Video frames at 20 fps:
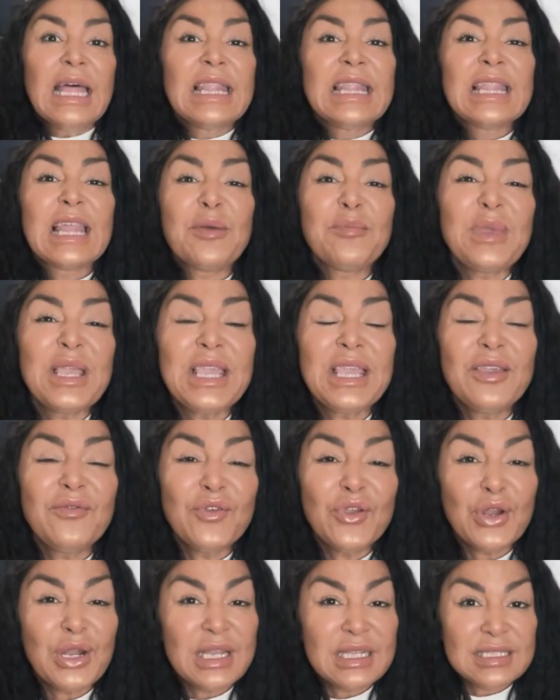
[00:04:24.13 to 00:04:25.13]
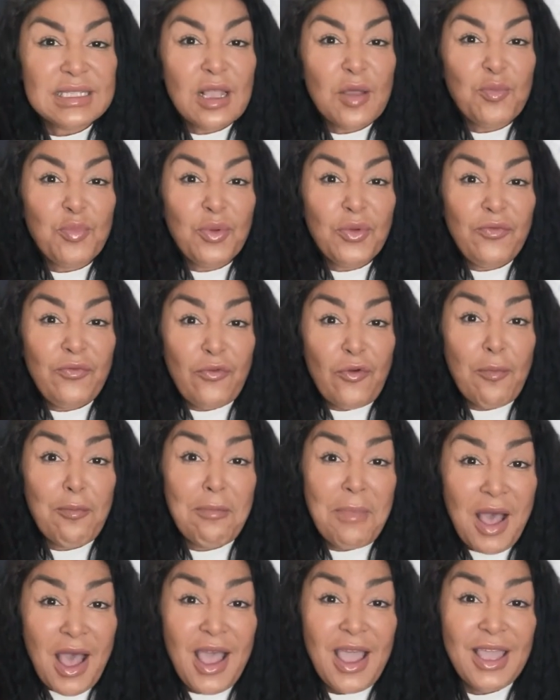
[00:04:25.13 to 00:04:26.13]
Let me give you an example
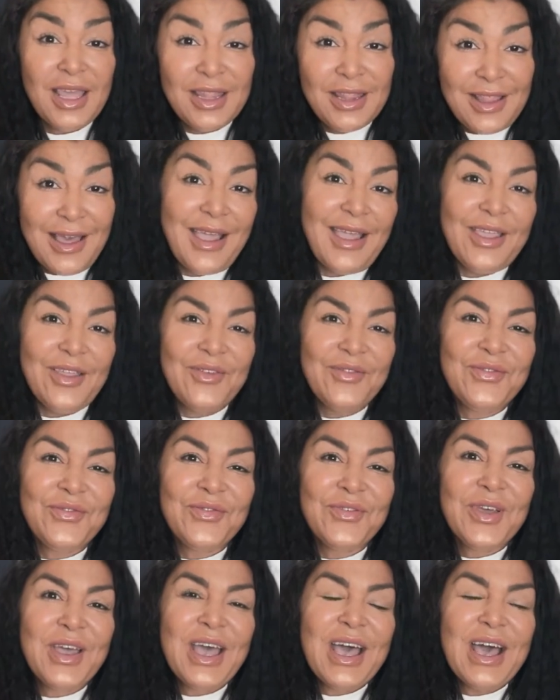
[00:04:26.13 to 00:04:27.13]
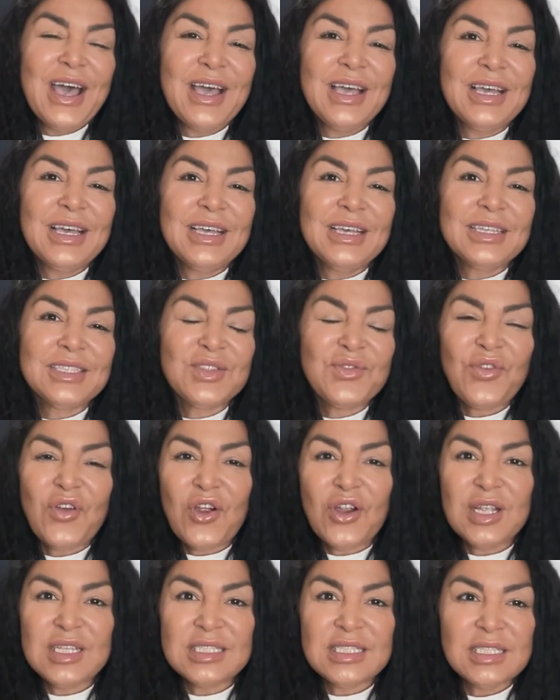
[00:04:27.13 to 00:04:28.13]
from my life as
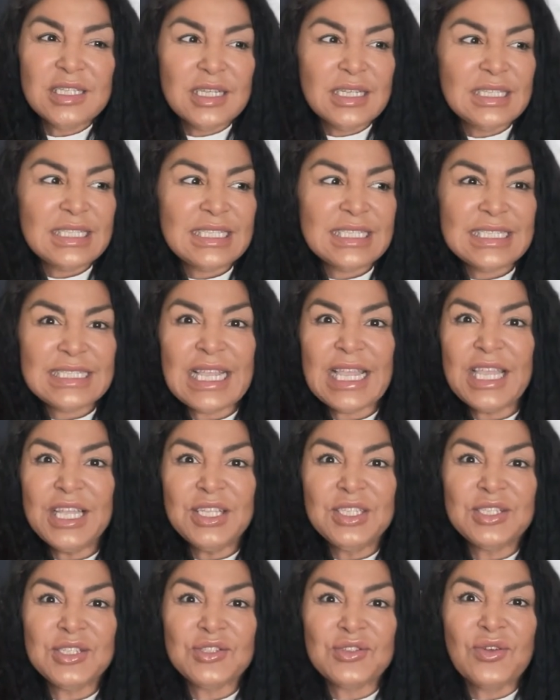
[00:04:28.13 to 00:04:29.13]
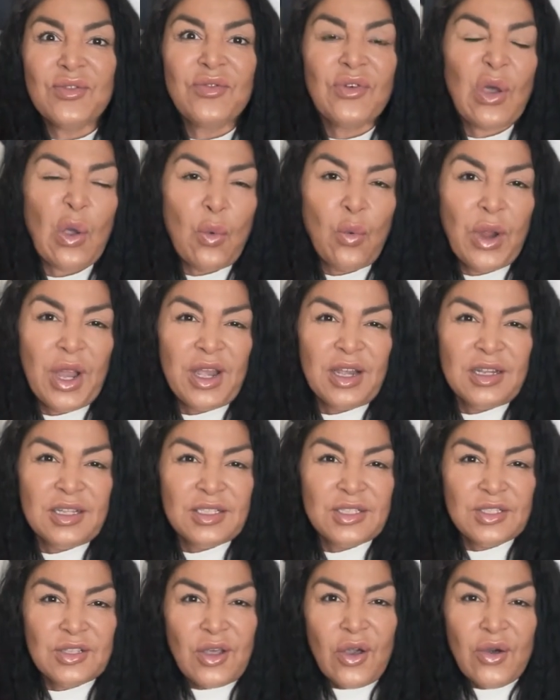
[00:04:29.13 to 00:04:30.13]
far as the stages of
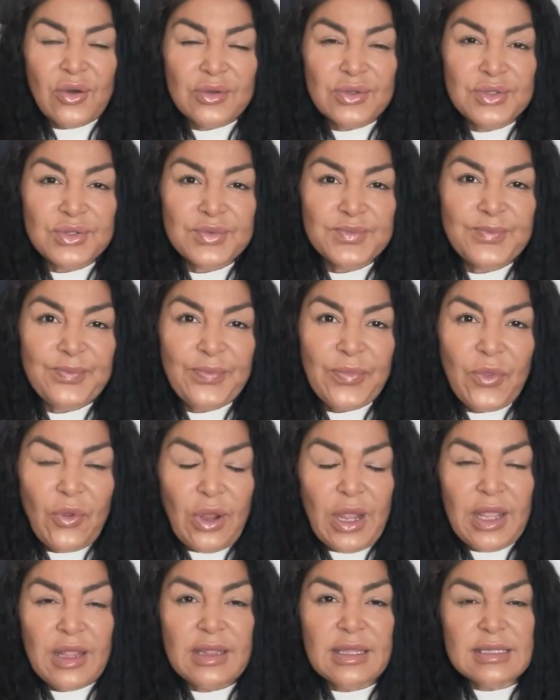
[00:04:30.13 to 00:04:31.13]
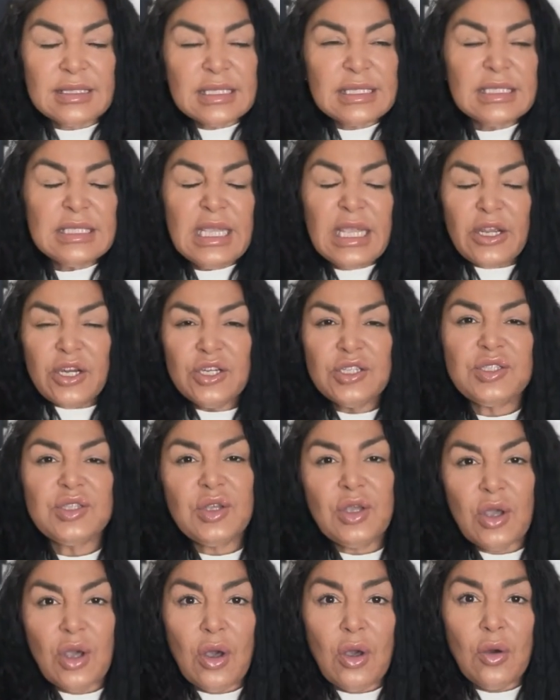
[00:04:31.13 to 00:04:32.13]
awareness goes. All right, this is years
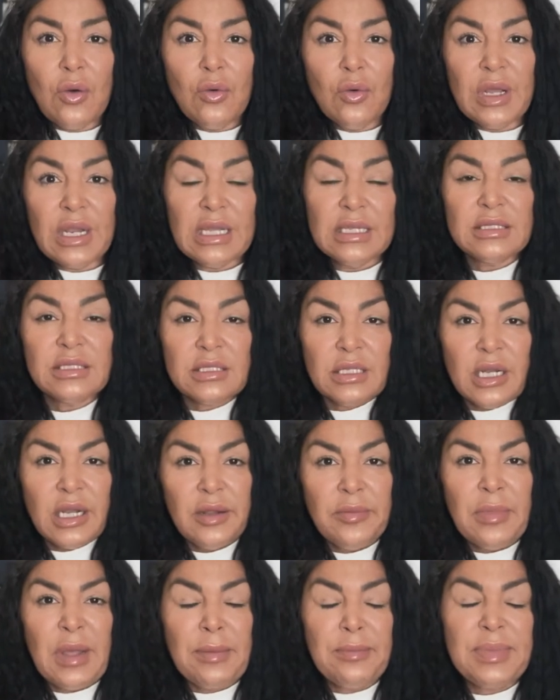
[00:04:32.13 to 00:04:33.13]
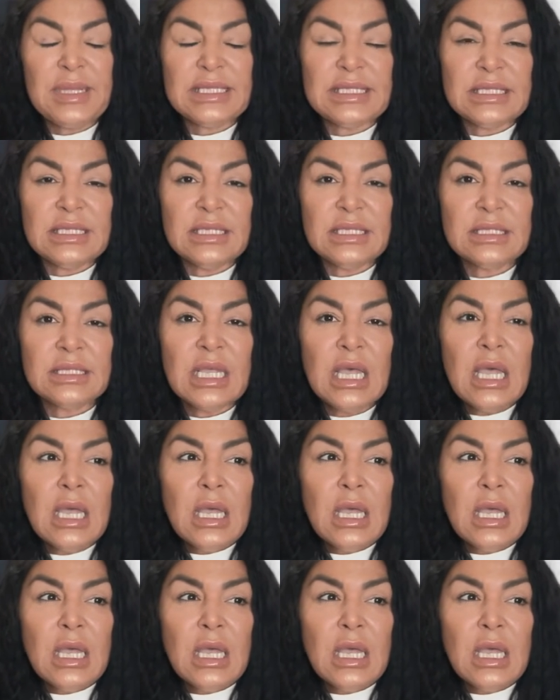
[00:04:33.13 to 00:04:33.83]
ago when I started my business.